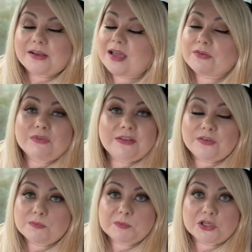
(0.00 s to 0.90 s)
And I haven't really
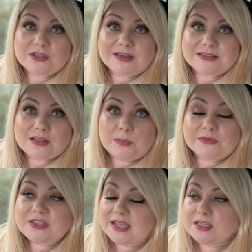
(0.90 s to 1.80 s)
filmed much the last couple
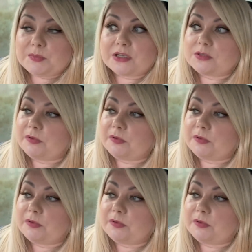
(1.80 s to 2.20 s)
of days because